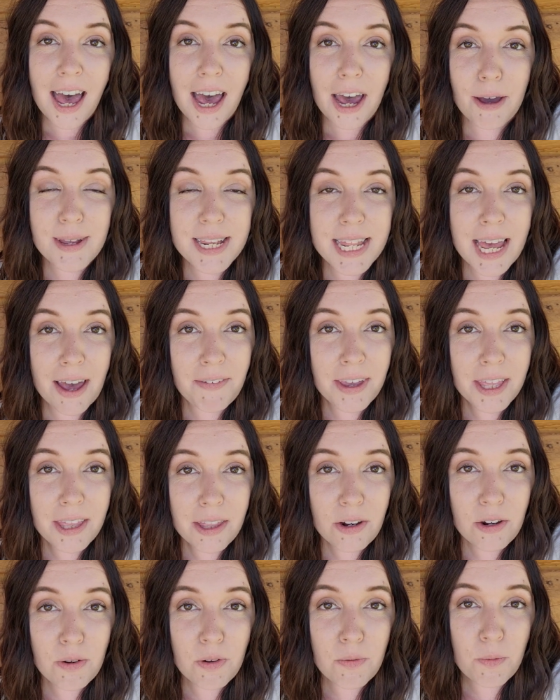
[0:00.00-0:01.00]
I was having a
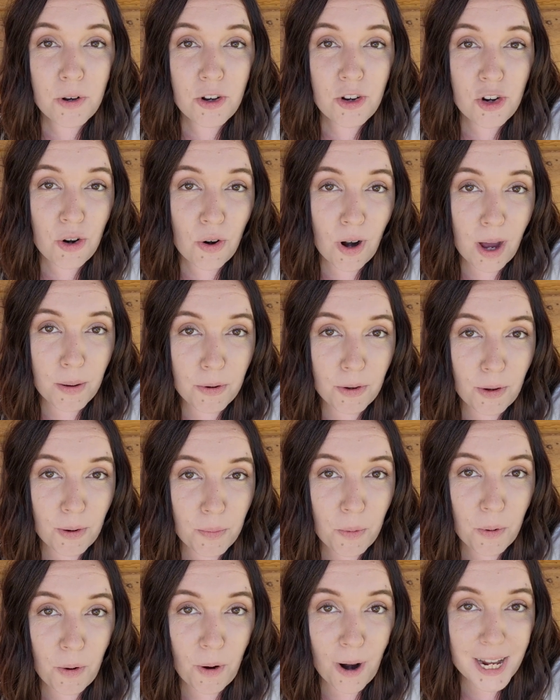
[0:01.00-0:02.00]
little trouble
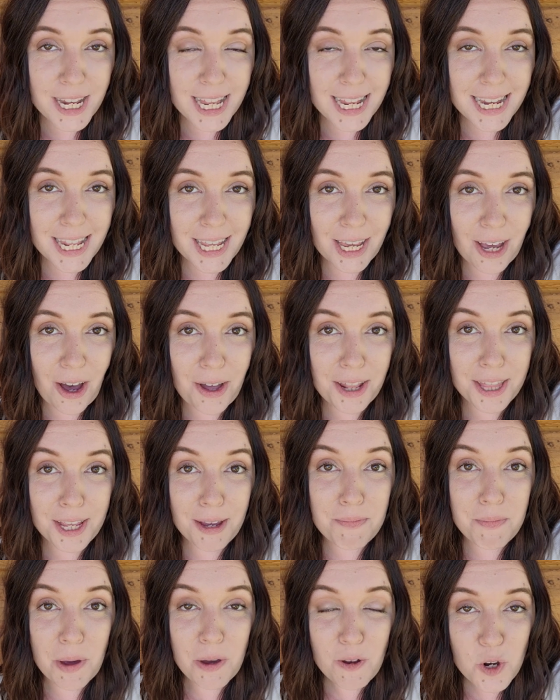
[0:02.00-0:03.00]
processing all the
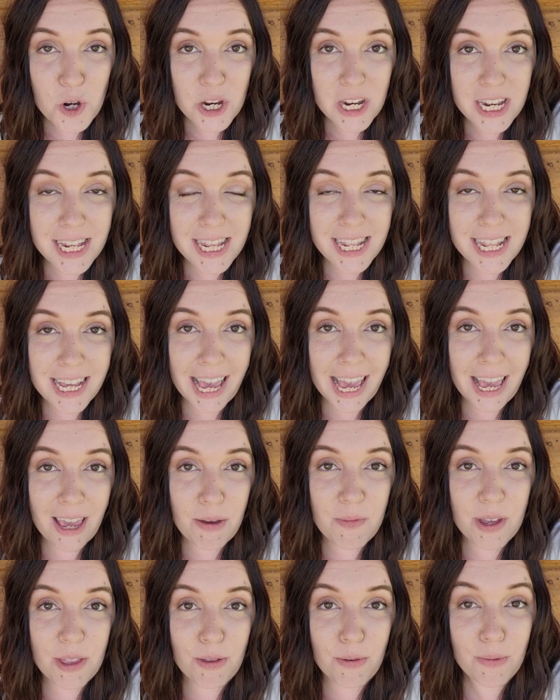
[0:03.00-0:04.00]
emotions that came with